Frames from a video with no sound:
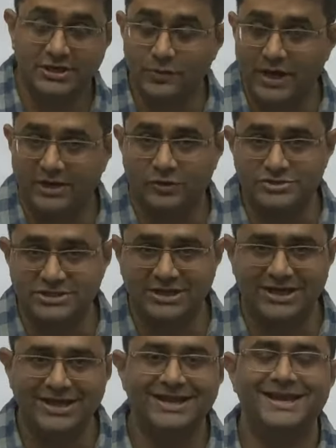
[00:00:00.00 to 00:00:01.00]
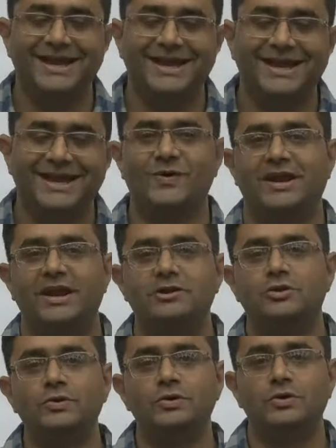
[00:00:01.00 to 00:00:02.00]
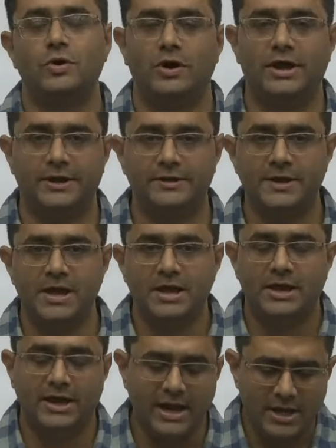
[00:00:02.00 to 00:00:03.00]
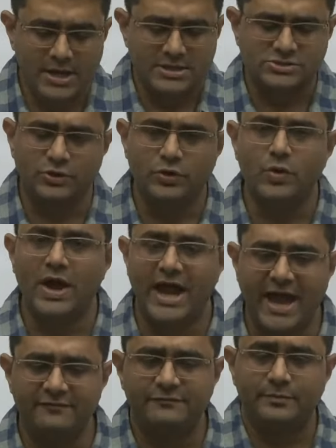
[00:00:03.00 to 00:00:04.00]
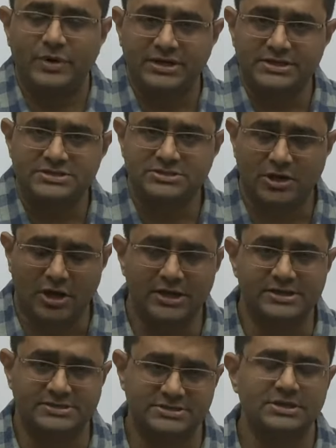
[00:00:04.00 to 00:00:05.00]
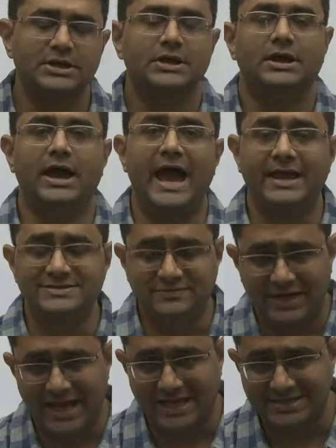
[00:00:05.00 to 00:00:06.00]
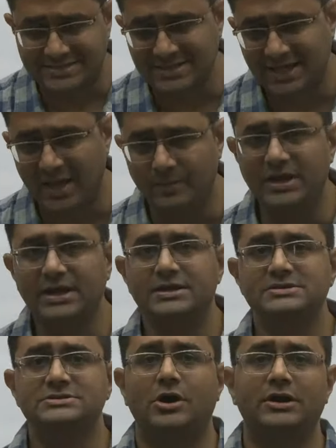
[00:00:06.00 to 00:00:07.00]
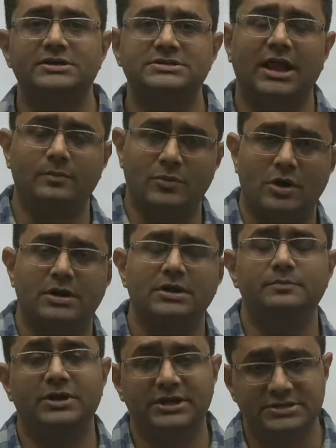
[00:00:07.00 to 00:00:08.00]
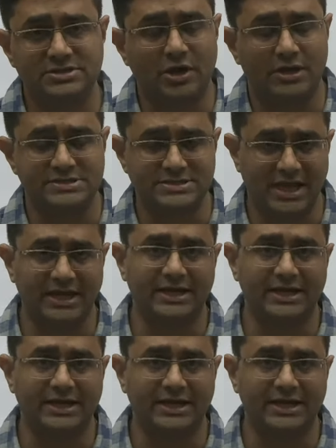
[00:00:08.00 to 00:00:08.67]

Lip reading: to heterogeneity, incoherent to coherent, right? So you have British scholars as well as American scholars like Morgan, British scholars like